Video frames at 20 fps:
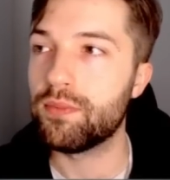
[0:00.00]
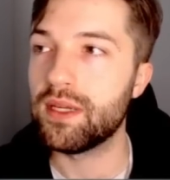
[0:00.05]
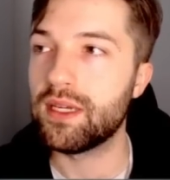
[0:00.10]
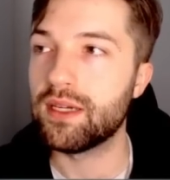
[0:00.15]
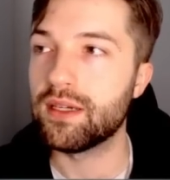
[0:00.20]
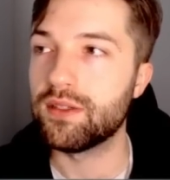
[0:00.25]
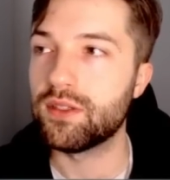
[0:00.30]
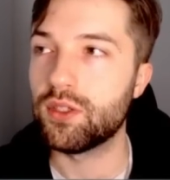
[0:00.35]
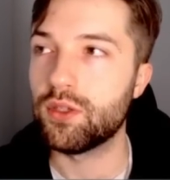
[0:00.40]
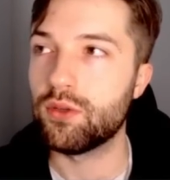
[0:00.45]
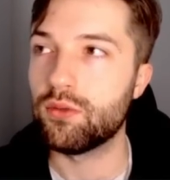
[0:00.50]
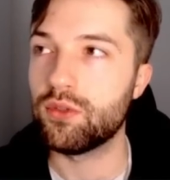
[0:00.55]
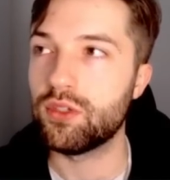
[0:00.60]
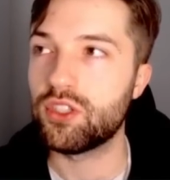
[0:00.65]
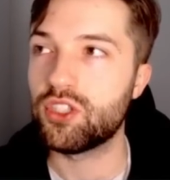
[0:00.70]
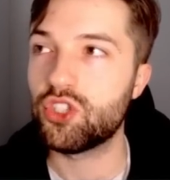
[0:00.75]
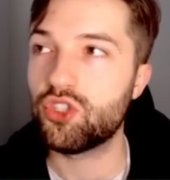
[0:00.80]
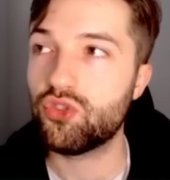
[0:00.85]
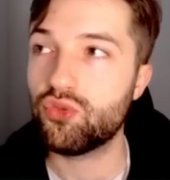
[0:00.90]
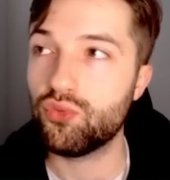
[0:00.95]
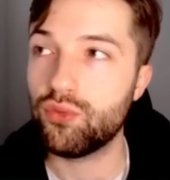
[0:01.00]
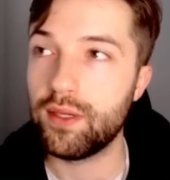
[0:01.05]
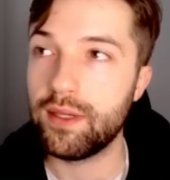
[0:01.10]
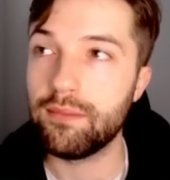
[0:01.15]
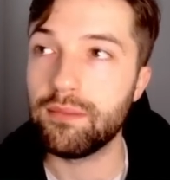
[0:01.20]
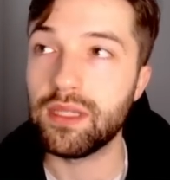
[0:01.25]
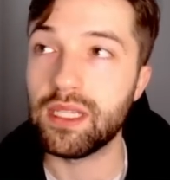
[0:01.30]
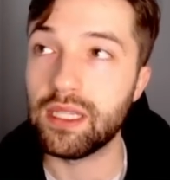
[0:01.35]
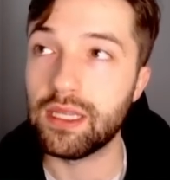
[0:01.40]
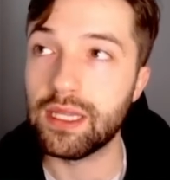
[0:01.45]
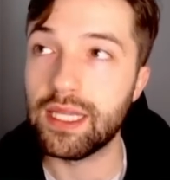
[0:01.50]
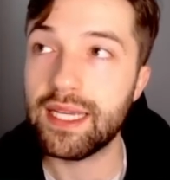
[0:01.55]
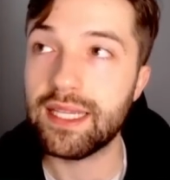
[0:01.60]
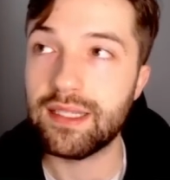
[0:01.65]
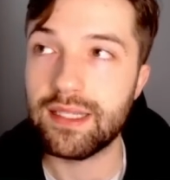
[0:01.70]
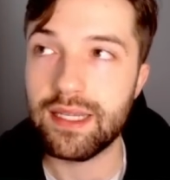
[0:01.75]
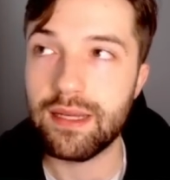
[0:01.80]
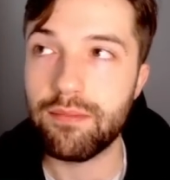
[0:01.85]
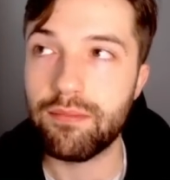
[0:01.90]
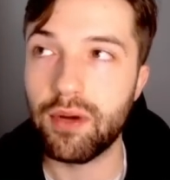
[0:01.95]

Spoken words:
because they're extremely lazy,